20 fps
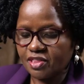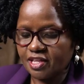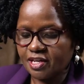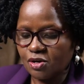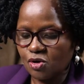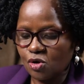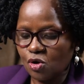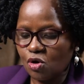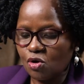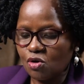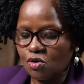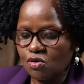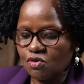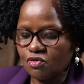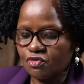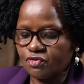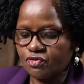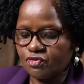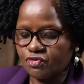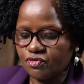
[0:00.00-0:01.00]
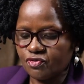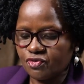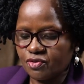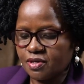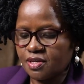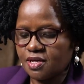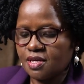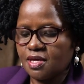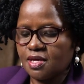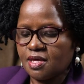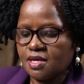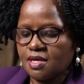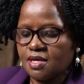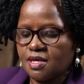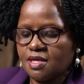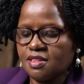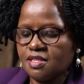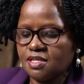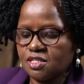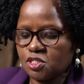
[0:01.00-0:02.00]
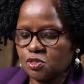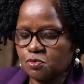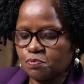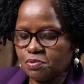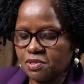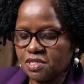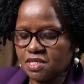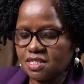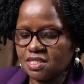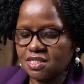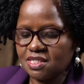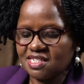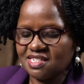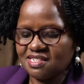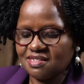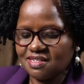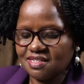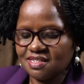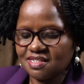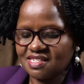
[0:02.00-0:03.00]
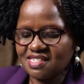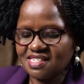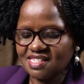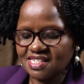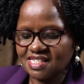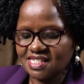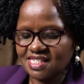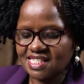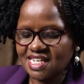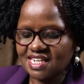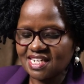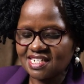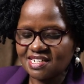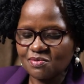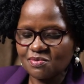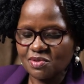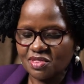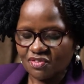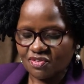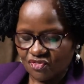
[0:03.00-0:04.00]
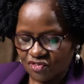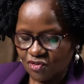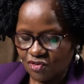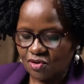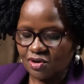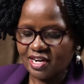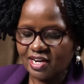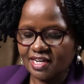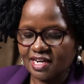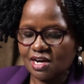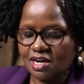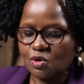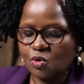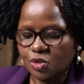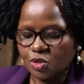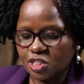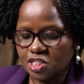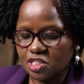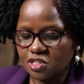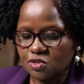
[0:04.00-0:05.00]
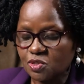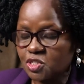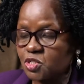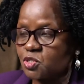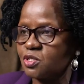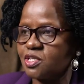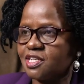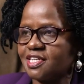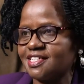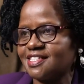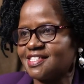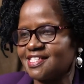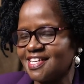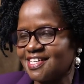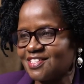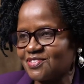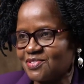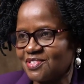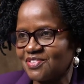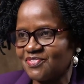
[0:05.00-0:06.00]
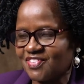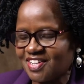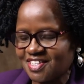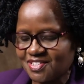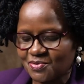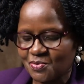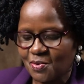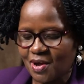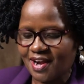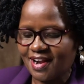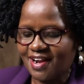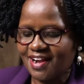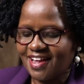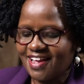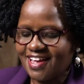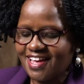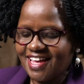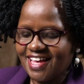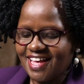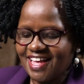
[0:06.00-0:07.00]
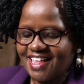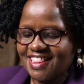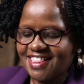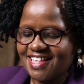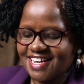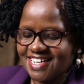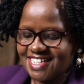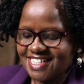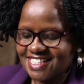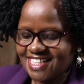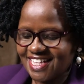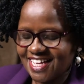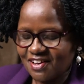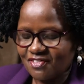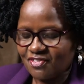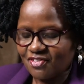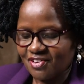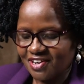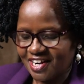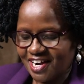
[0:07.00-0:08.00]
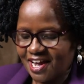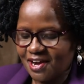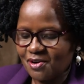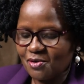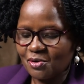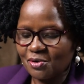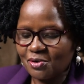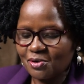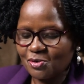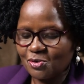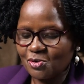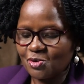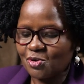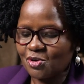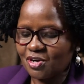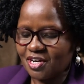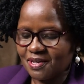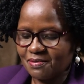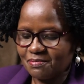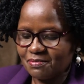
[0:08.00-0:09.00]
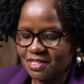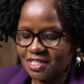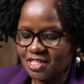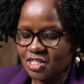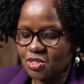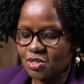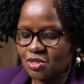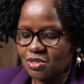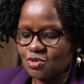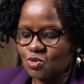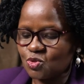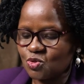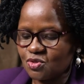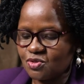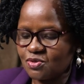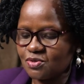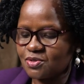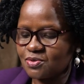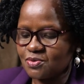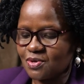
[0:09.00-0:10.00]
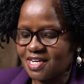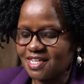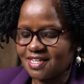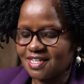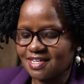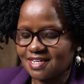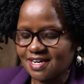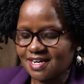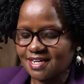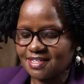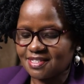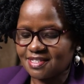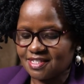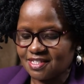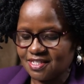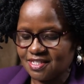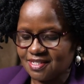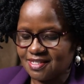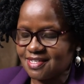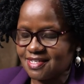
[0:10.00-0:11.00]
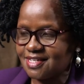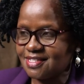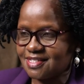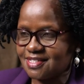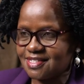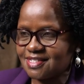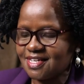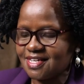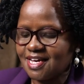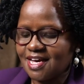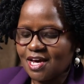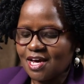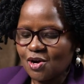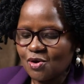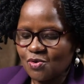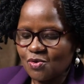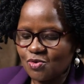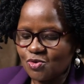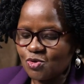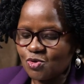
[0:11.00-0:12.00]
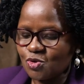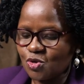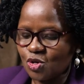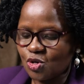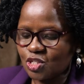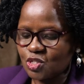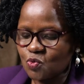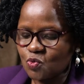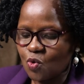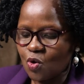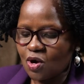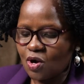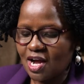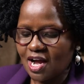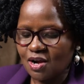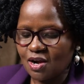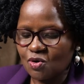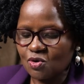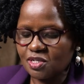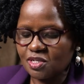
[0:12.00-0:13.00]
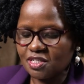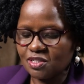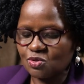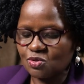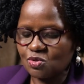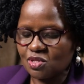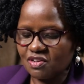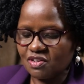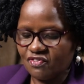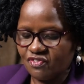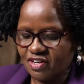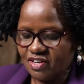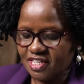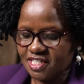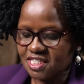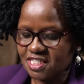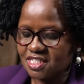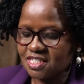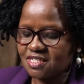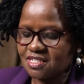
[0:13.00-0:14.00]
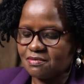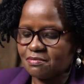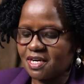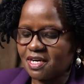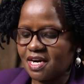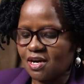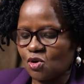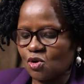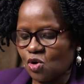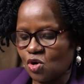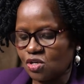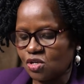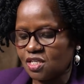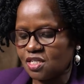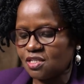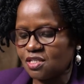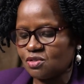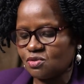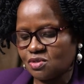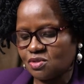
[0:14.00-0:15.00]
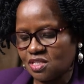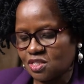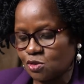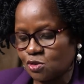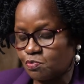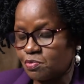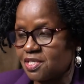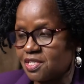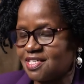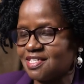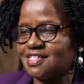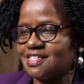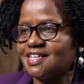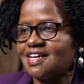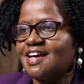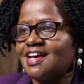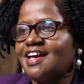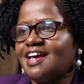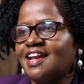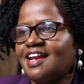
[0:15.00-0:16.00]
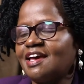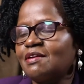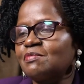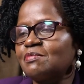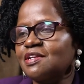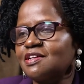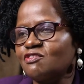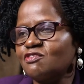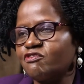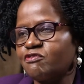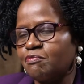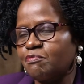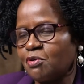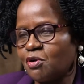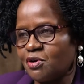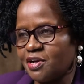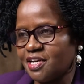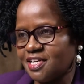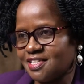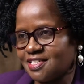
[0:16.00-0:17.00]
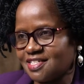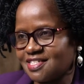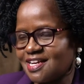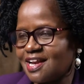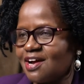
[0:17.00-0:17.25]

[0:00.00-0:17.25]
the law of the Spirit, since it's starting with 4, like a continuation, let's start with verse 1. There is therefore now no condemnation to those who are in Christ Jesus, who do not walk according to the flesh, but according to the Spirit. And I believe Paul is